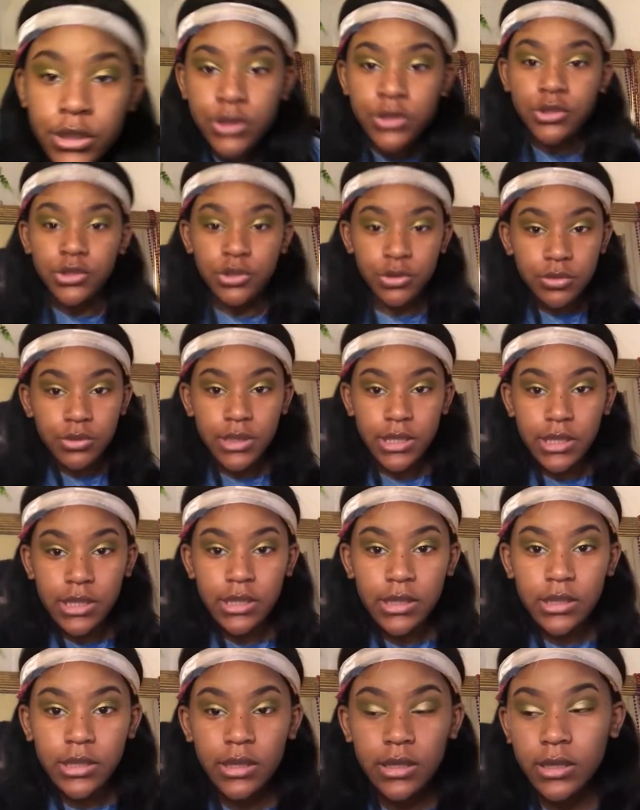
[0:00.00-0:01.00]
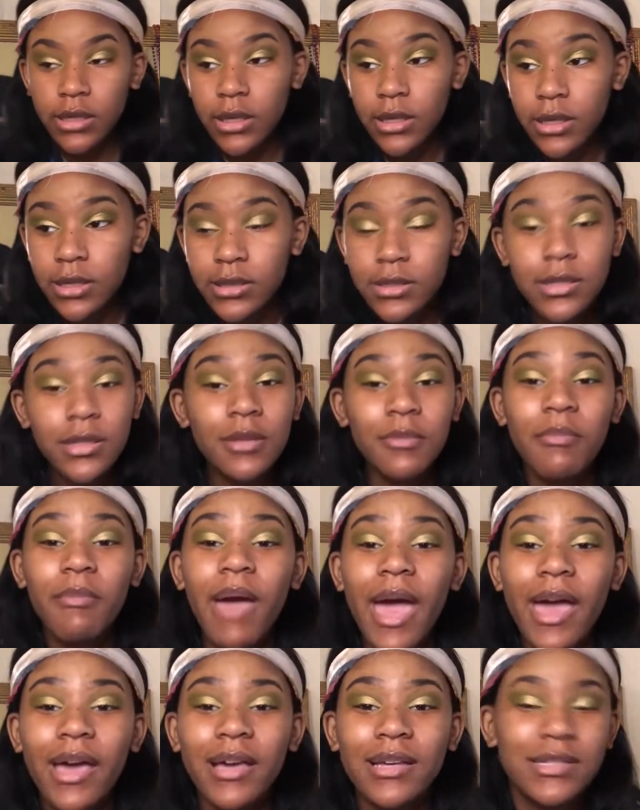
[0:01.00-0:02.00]
dookie to the
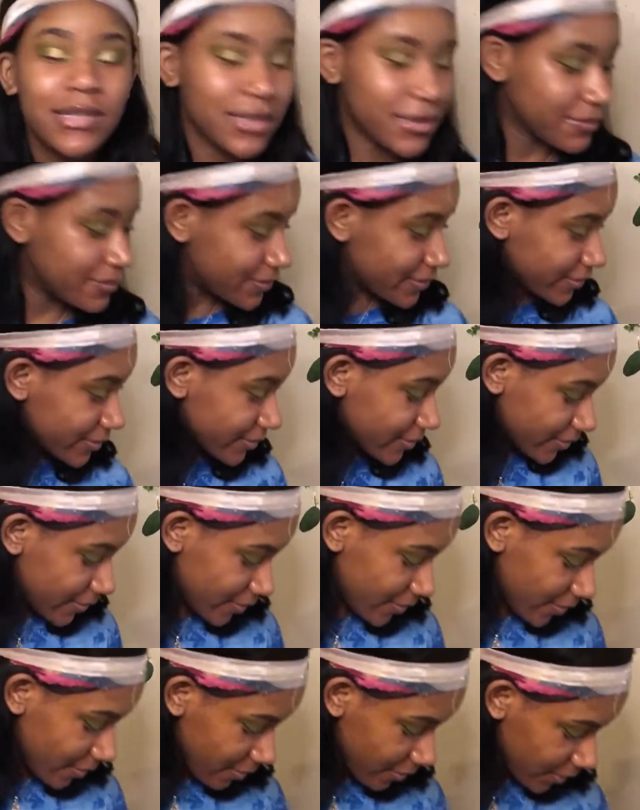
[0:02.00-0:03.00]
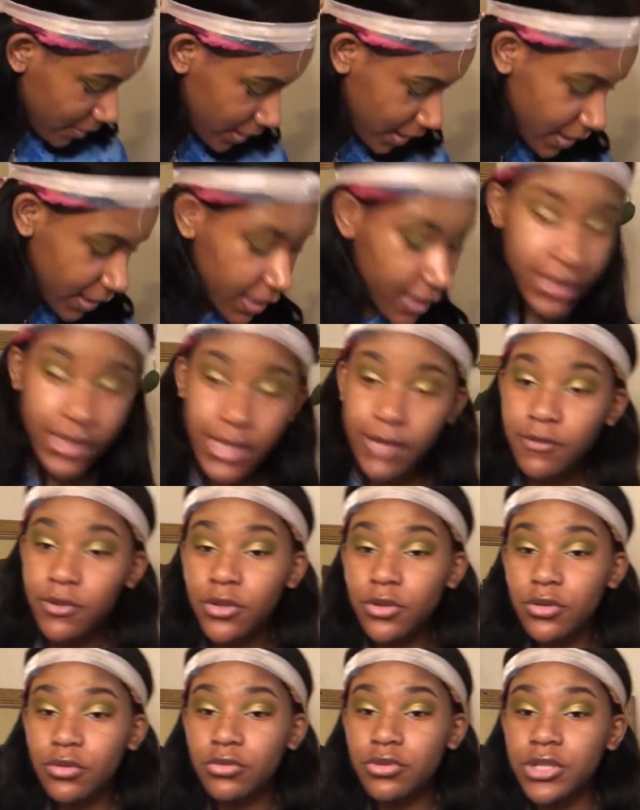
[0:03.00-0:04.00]
max, giving
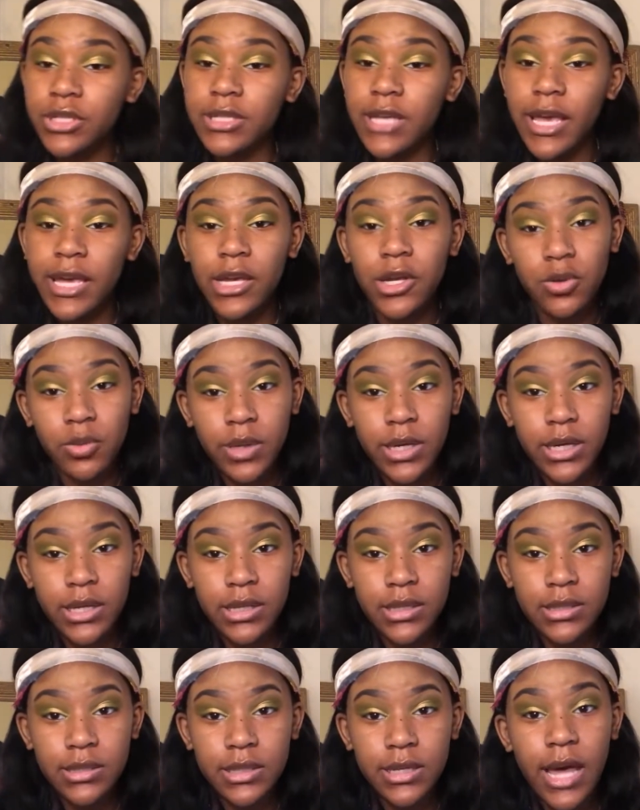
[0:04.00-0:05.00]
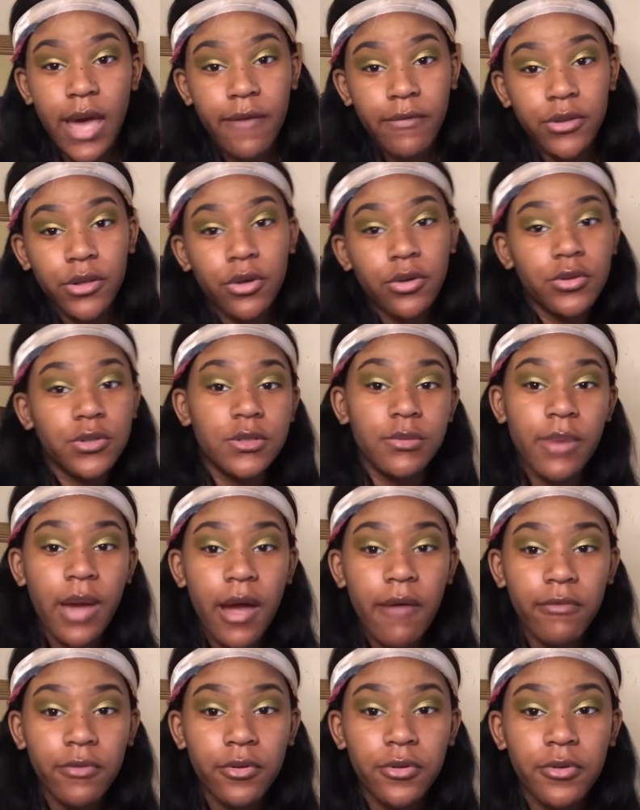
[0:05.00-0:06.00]
you just 8 greens and I have to go use the
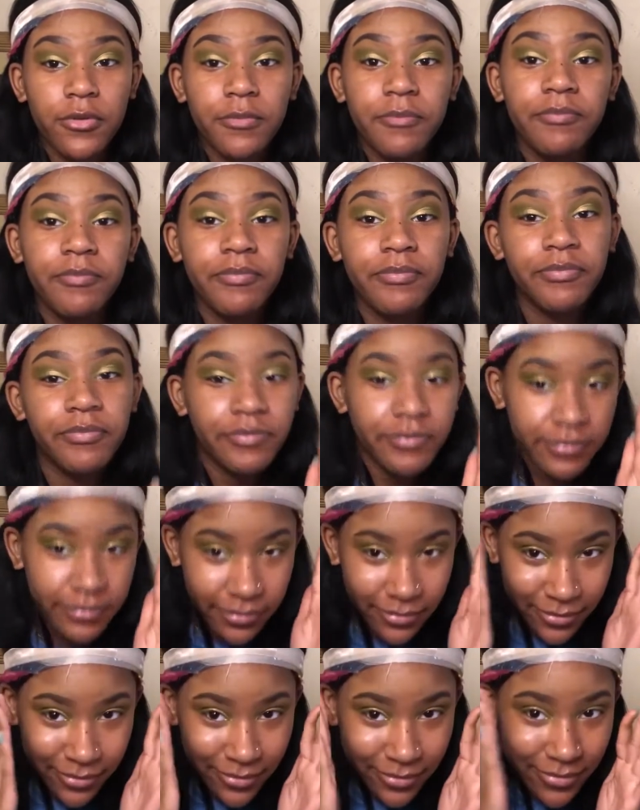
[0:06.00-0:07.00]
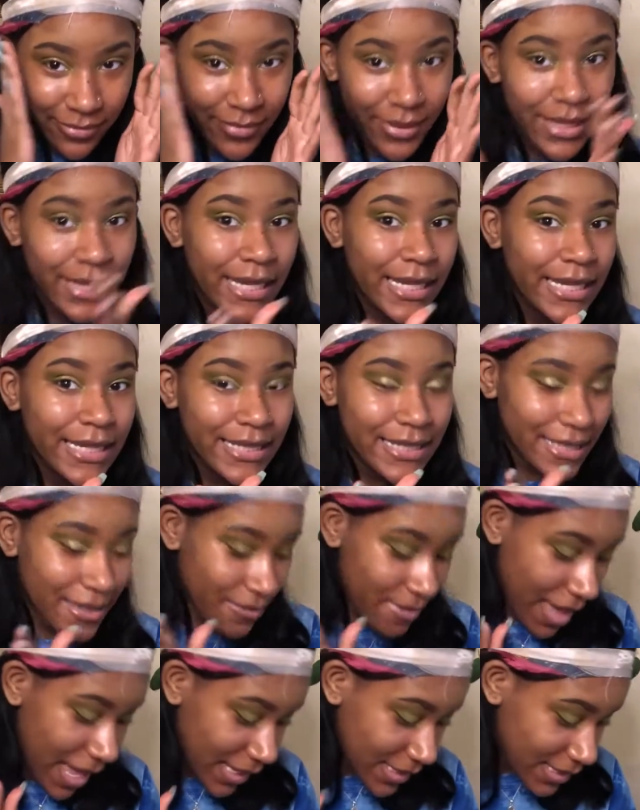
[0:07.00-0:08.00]
bathroom to the
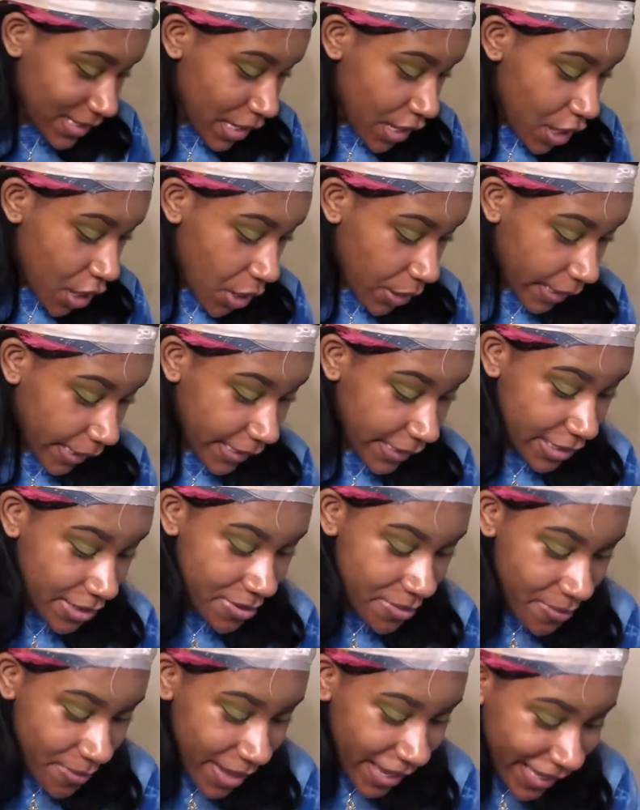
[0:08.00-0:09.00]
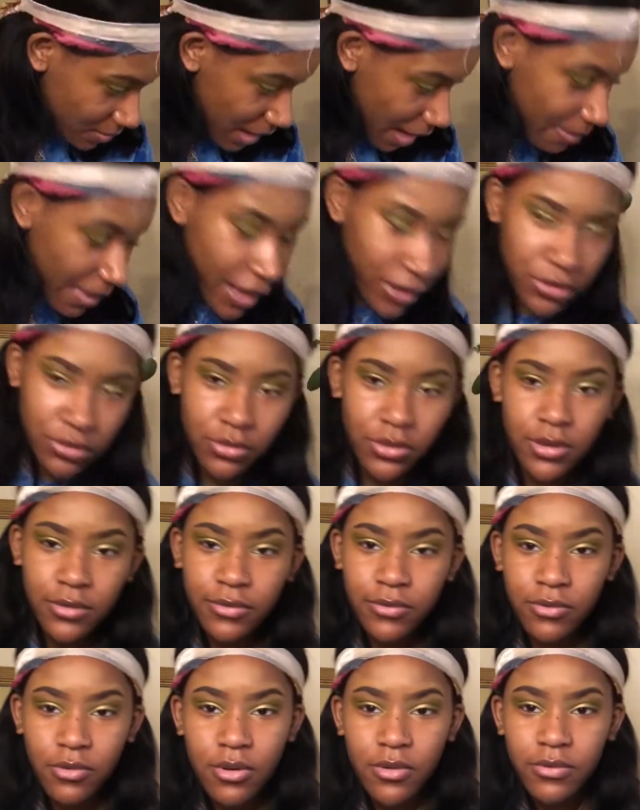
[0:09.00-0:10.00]
max. Okay, anyway, I'm not doing a
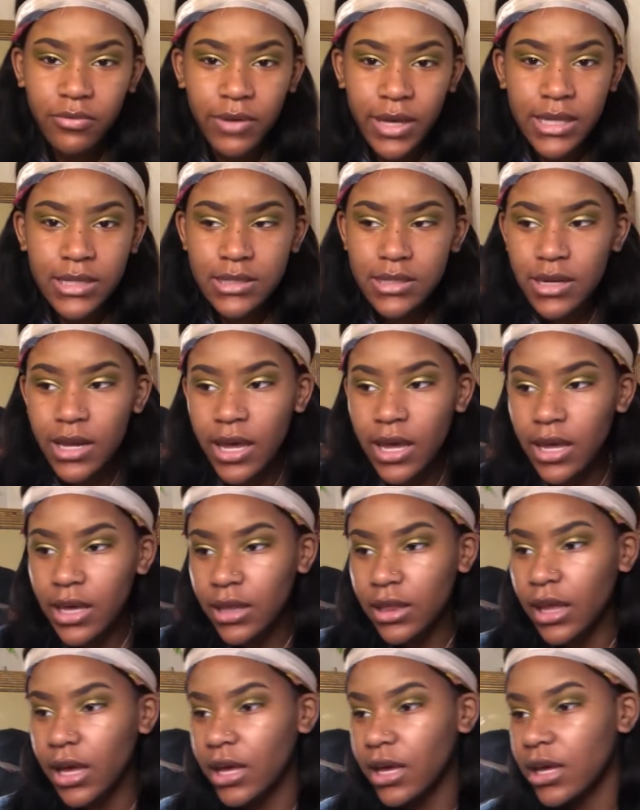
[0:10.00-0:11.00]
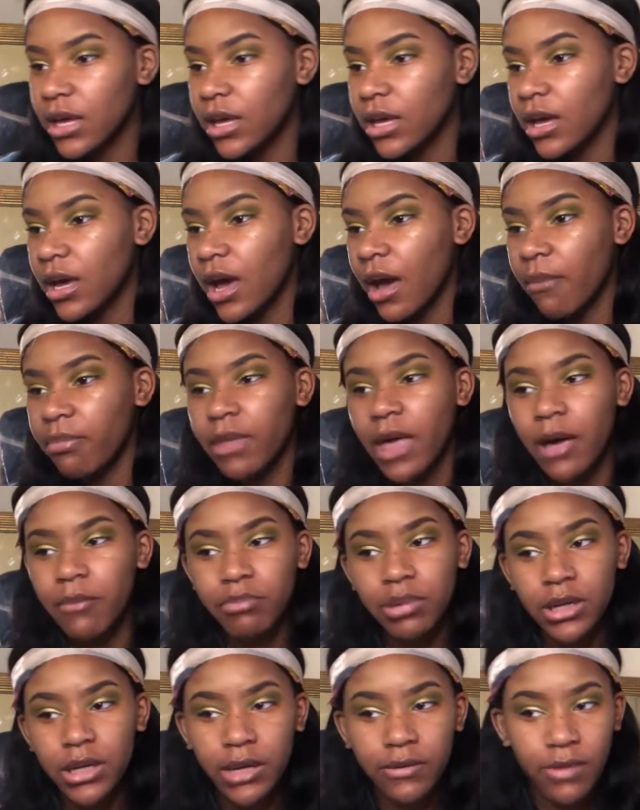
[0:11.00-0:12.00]
full face today. Like I'm not
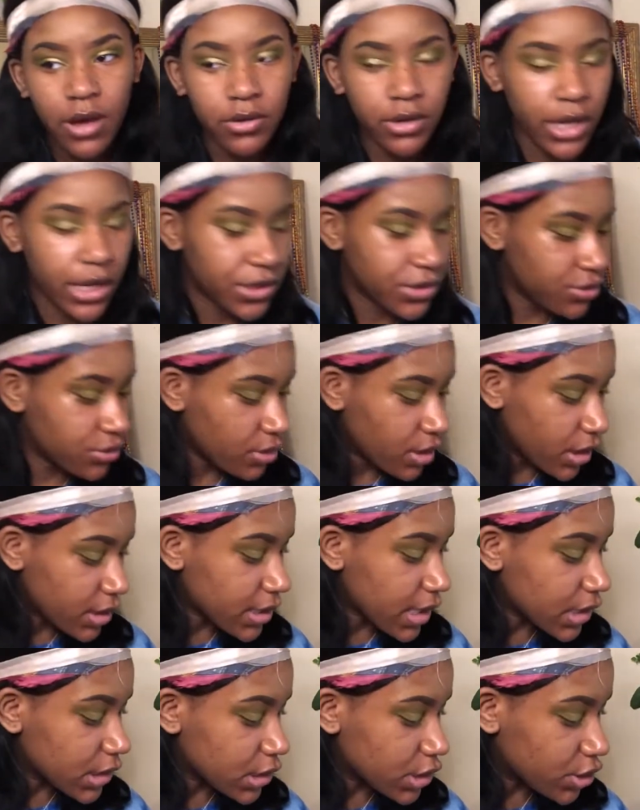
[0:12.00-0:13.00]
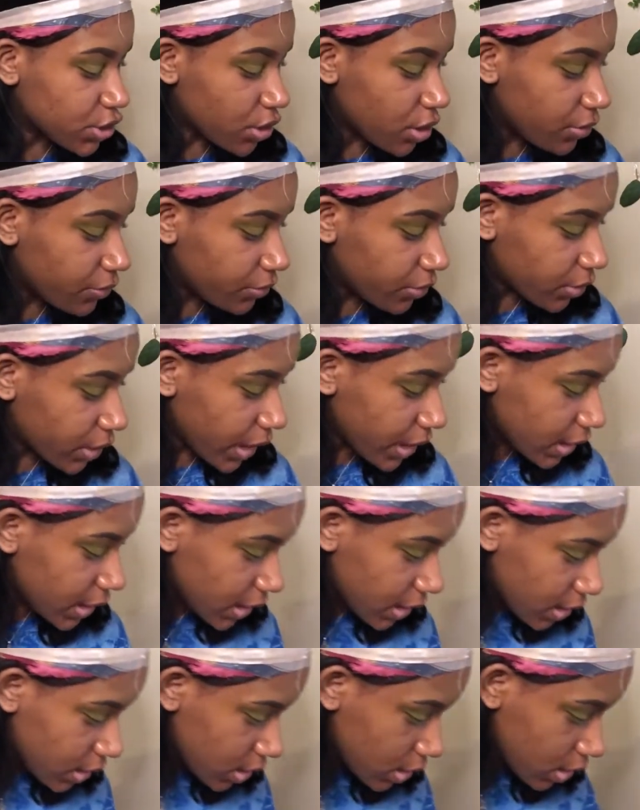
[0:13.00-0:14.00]
putting foundation on because I just don't feel like it,